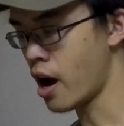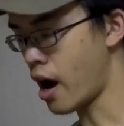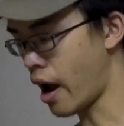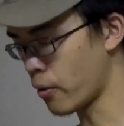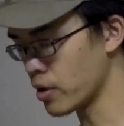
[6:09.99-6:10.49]

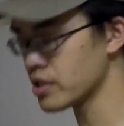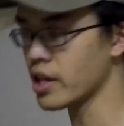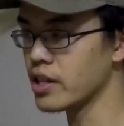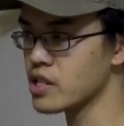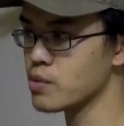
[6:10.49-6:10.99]
I want to
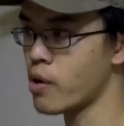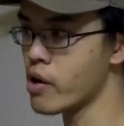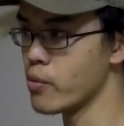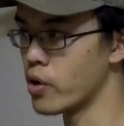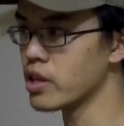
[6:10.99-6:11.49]
say this is
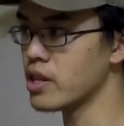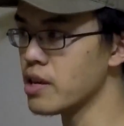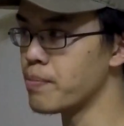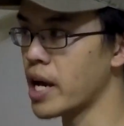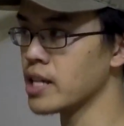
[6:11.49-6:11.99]
probably one of the
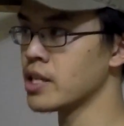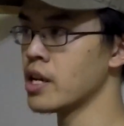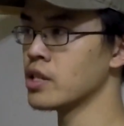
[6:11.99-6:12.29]
best